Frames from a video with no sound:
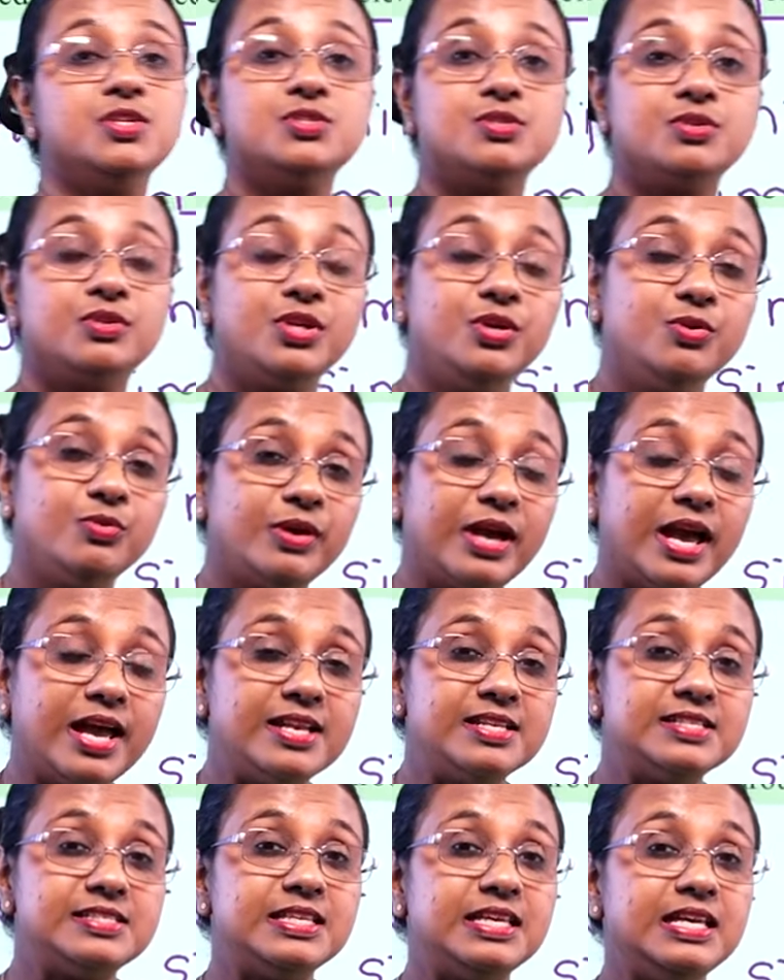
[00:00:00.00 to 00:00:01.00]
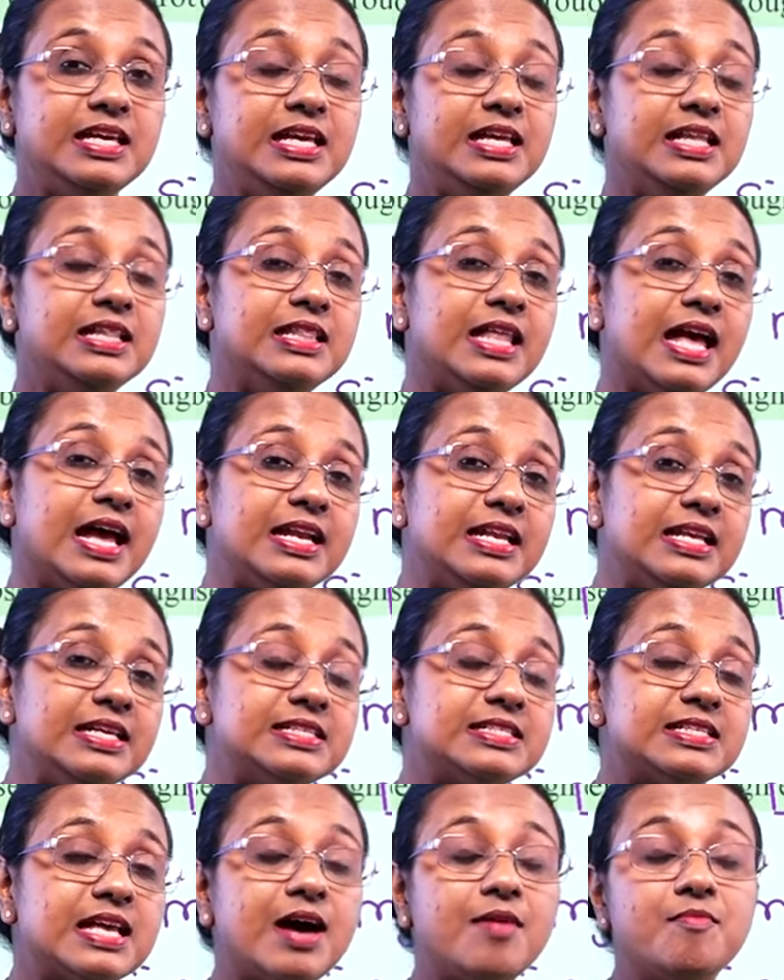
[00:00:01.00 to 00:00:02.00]
So, you can see that
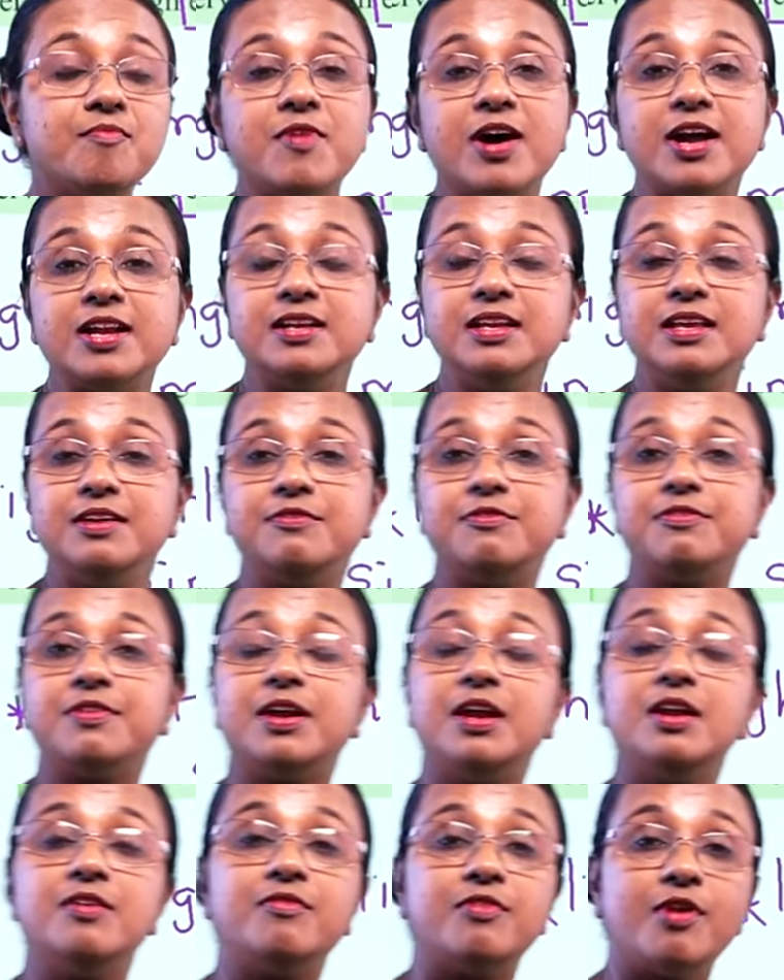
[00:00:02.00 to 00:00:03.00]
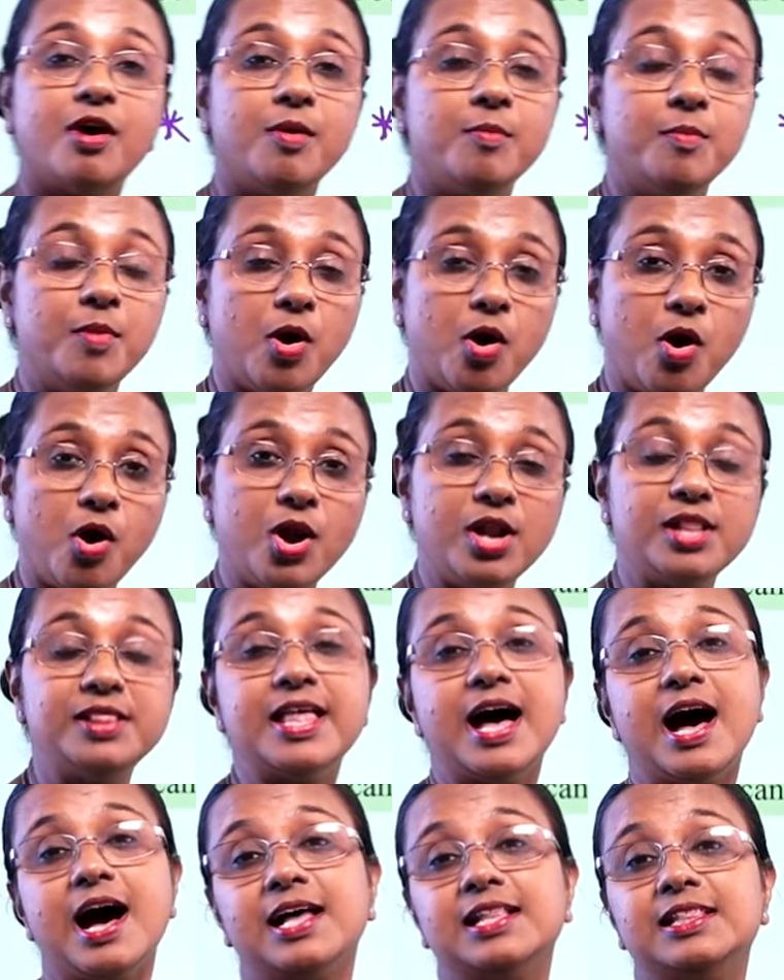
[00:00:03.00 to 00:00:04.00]
is somewhat different from all
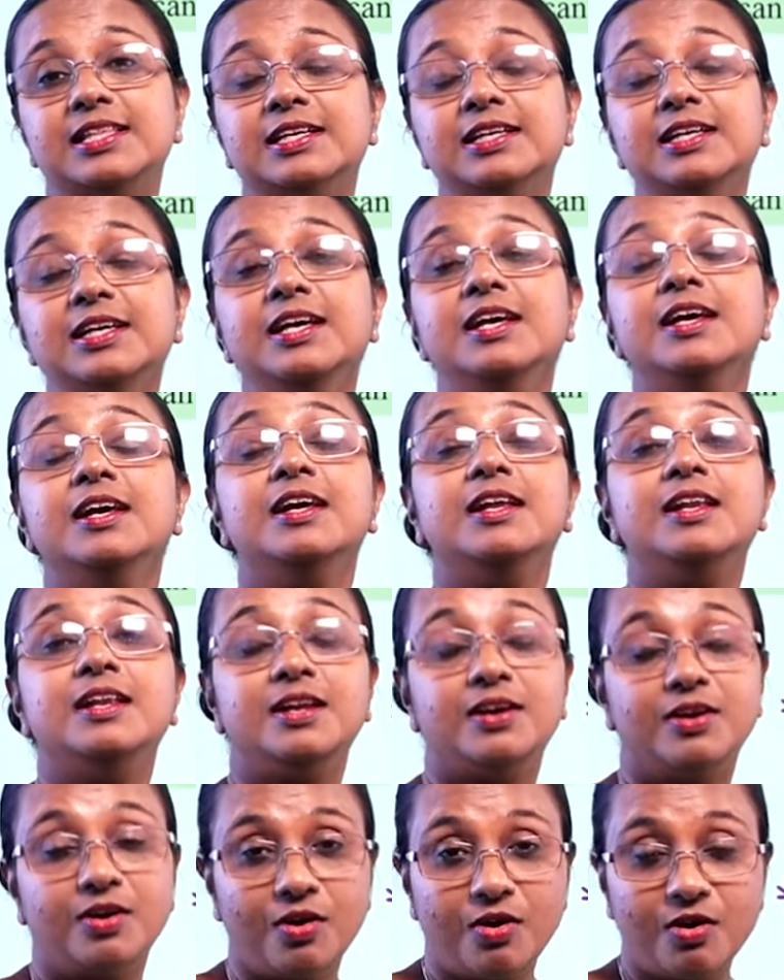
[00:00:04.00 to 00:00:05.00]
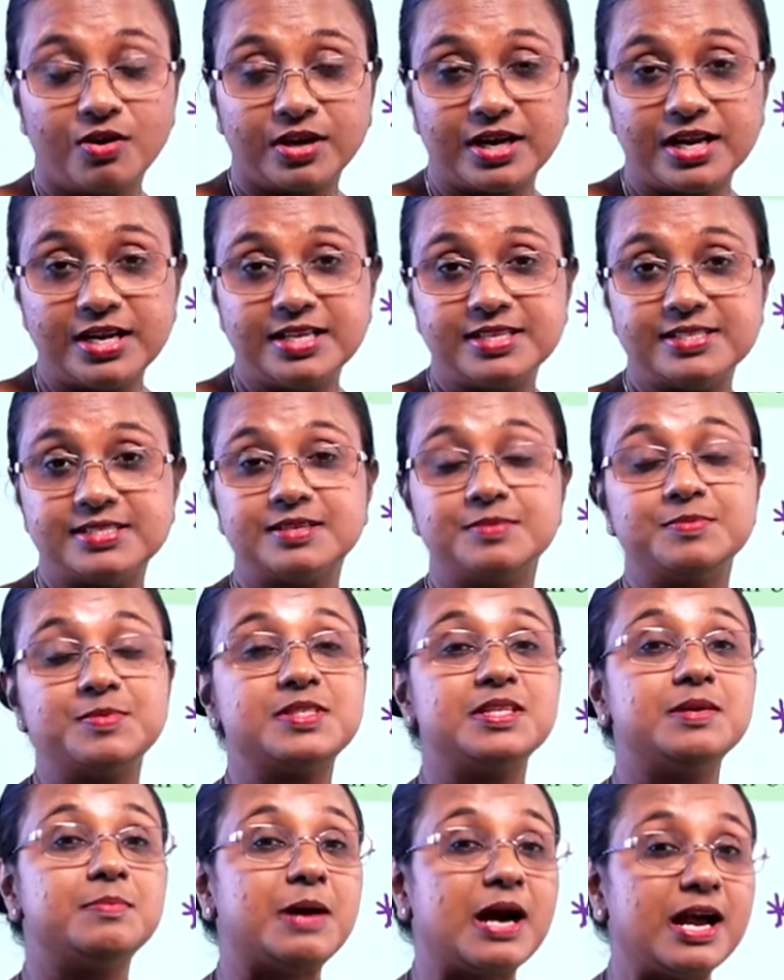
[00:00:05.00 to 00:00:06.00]
the other organisms,
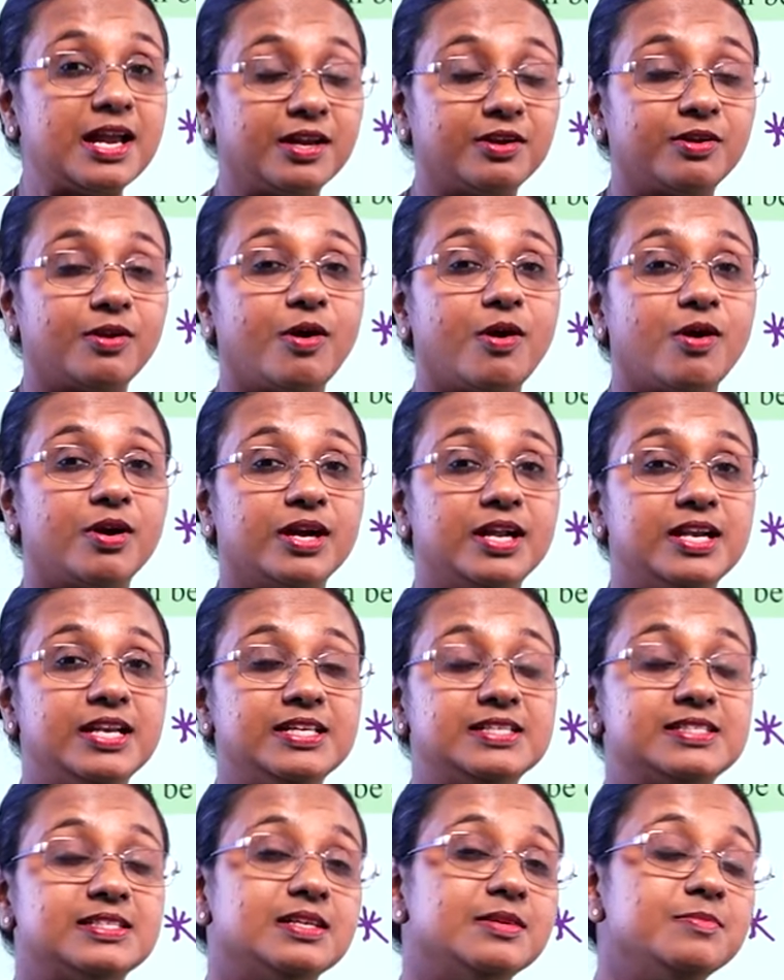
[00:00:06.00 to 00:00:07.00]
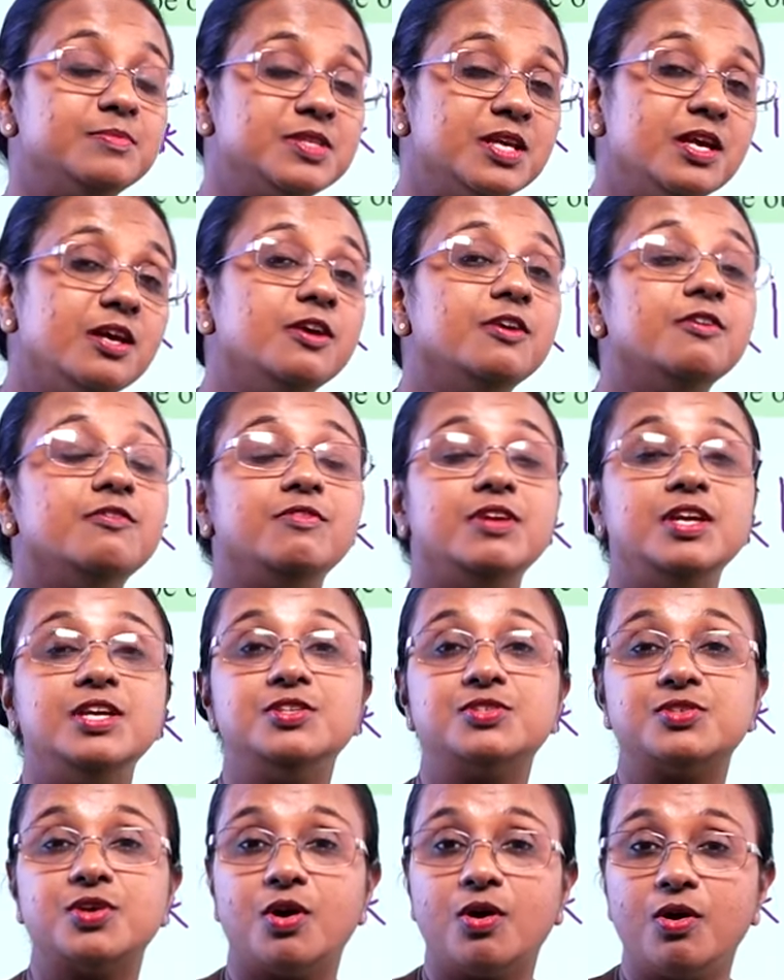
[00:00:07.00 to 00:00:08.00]
the microorganisms we
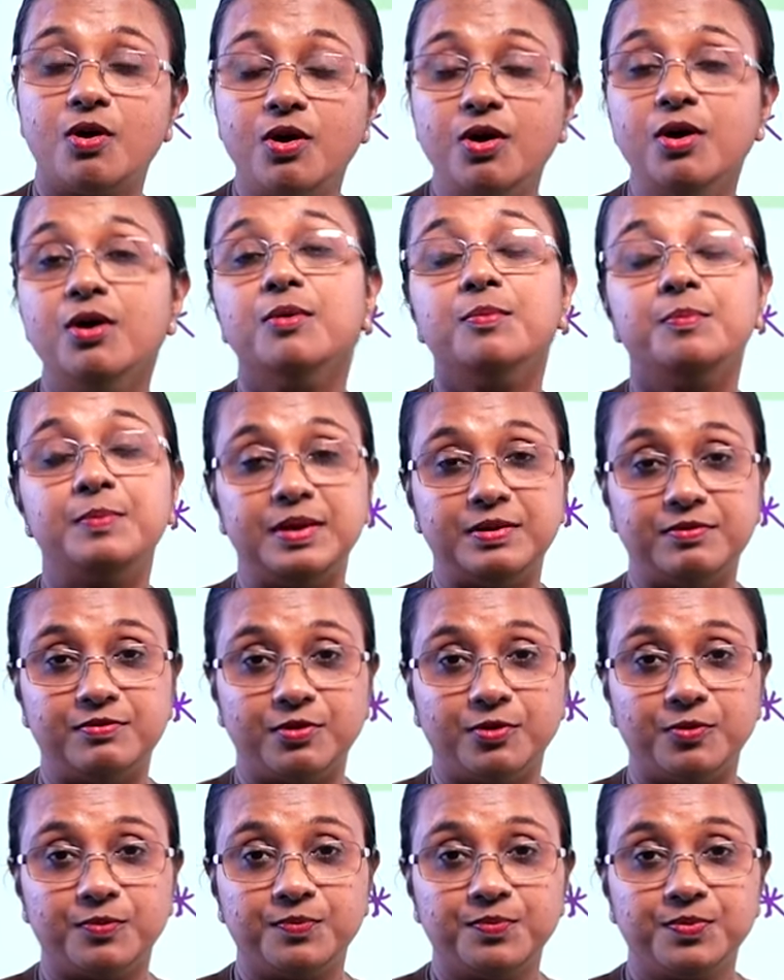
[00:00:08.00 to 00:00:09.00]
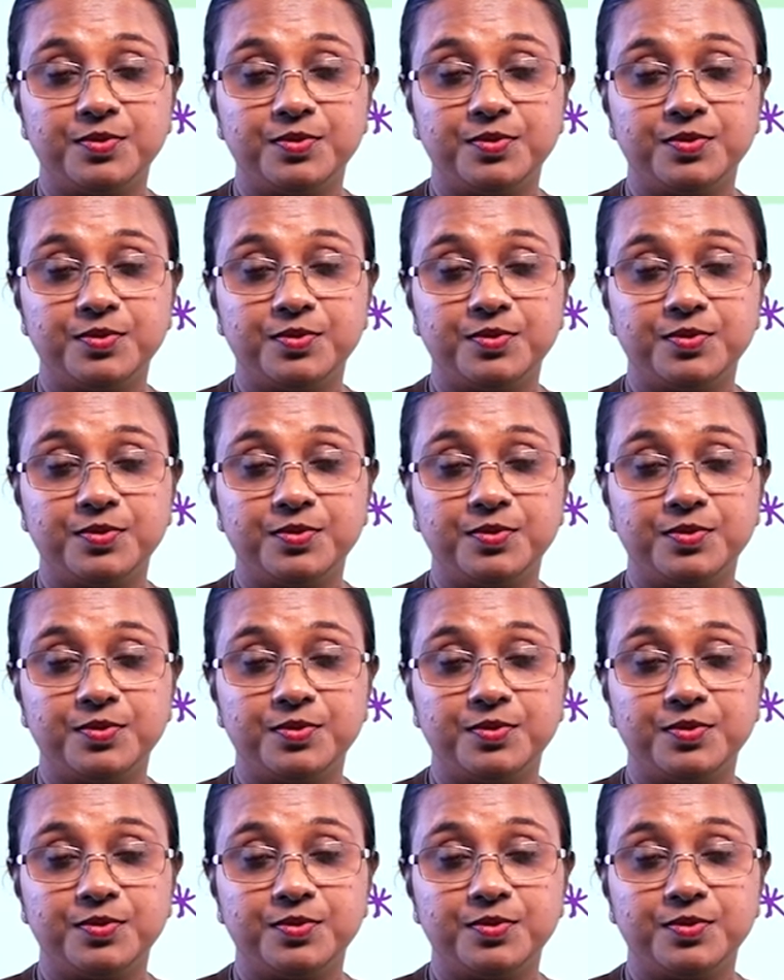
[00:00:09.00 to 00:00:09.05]
saw before.